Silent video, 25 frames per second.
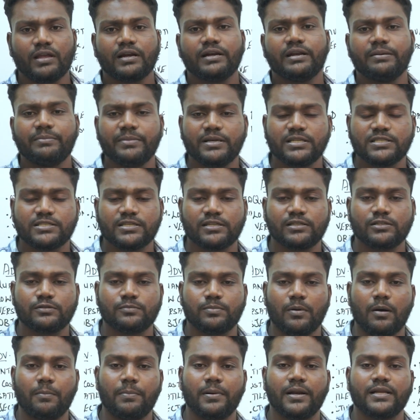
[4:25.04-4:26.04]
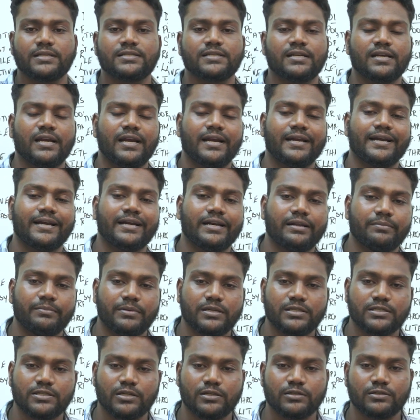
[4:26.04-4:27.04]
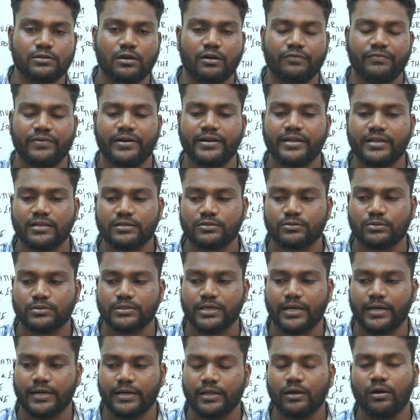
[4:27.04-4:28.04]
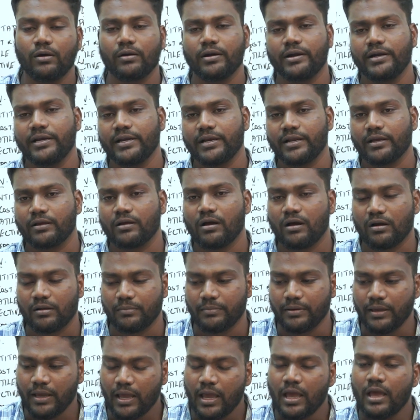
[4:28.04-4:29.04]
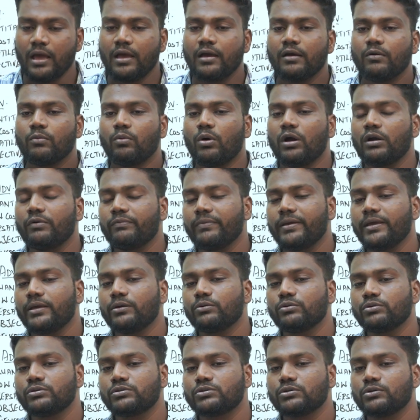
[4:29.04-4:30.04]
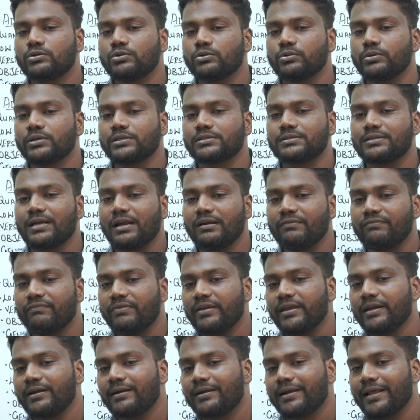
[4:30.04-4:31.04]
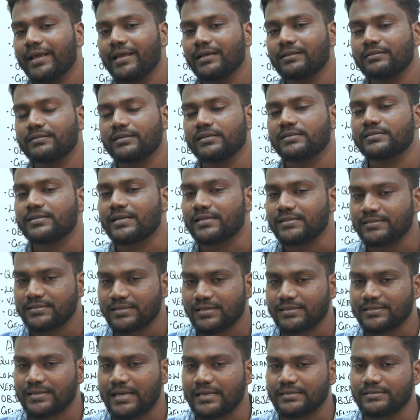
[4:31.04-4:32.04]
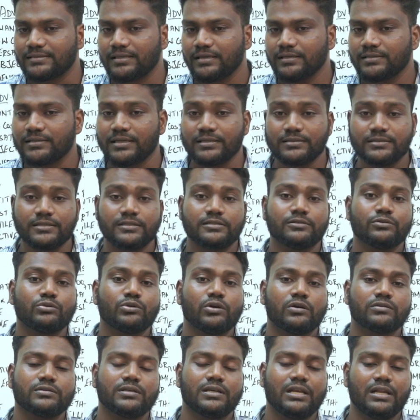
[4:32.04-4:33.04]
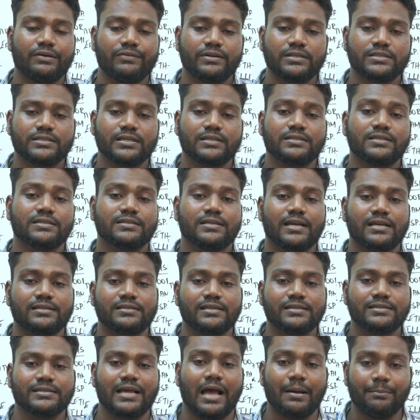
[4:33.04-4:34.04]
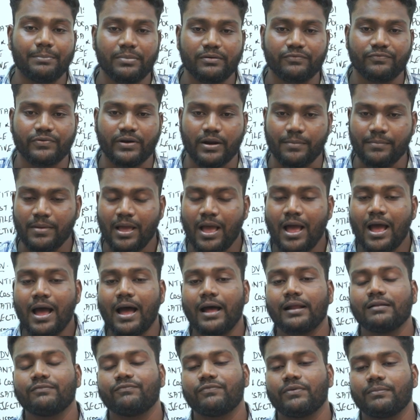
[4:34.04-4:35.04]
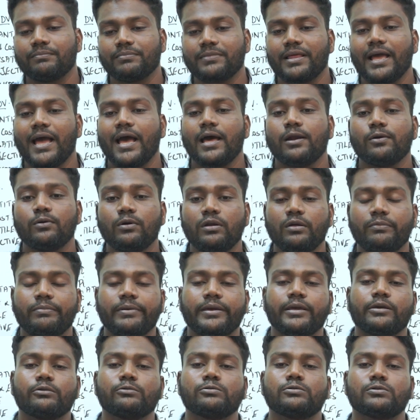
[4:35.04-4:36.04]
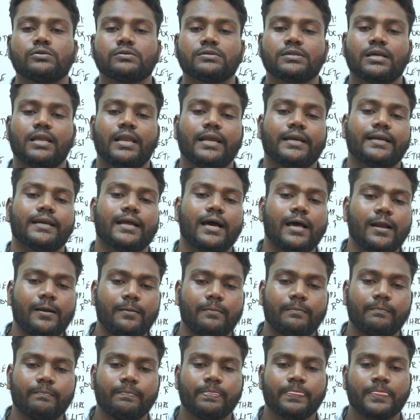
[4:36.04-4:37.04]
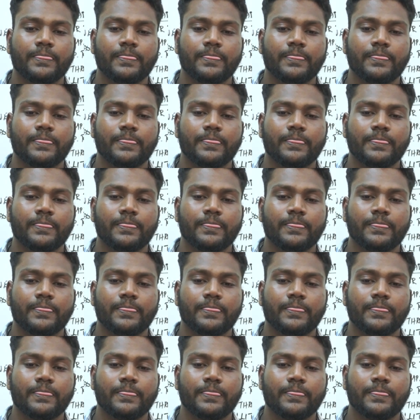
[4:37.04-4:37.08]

dimensions of Indian society or Indian economy, what we used to do is that we take the census 2011 census as the sample frame, and from there only we used to select our